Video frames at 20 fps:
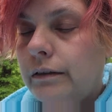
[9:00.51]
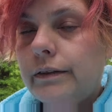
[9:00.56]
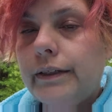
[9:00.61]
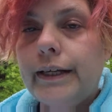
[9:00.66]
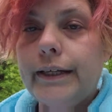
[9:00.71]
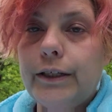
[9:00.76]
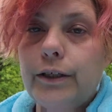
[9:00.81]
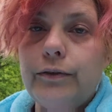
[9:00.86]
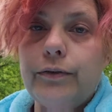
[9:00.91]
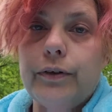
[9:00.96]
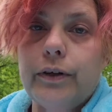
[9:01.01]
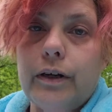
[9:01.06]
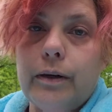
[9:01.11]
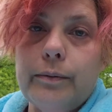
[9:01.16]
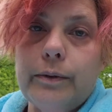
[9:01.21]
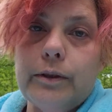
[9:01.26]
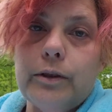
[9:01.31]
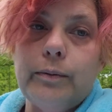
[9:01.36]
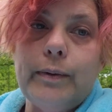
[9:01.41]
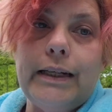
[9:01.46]
Thank you for
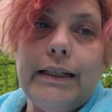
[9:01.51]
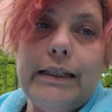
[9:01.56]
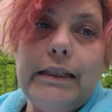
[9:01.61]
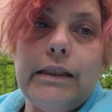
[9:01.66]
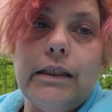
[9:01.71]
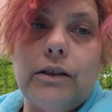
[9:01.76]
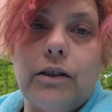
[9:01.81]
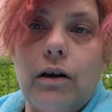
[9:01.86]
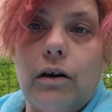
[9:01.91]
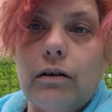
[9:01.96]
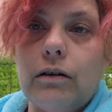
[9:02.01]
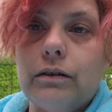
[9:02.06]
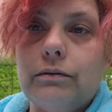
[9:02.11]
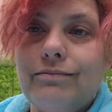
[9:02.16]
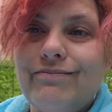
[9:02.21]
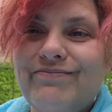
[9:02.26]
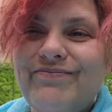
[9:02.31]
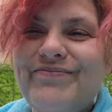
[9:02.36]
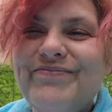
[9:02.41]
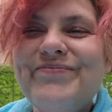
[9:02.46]
coming to my Lisa Talk.
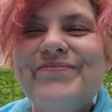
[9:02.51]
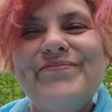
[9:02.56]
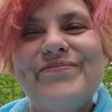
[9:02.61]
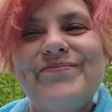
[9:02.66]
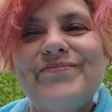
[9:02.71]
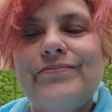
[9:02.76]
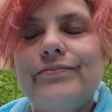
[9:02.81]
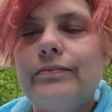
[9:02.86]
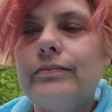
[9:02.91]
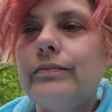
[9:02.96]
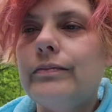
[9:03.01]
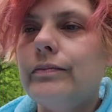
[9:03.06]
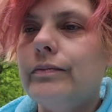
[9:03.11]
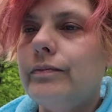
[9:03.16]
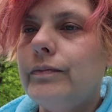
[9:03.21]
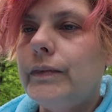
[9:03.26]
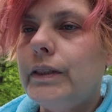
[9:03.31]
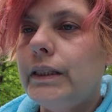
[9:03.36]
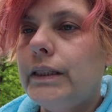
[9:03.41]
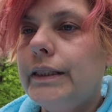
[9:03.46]

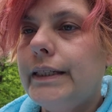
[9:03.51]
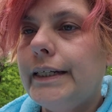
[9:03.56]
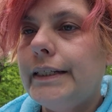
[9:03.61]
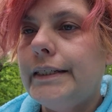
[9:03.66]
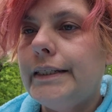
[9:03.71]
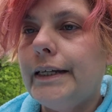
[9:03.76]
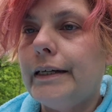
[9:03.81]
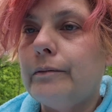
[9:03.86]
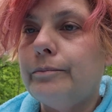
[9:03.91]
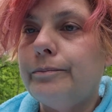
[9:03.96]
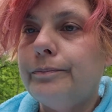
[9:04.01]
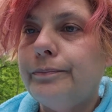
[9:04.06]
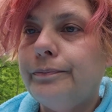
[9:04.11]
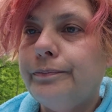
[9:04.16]
See you next time.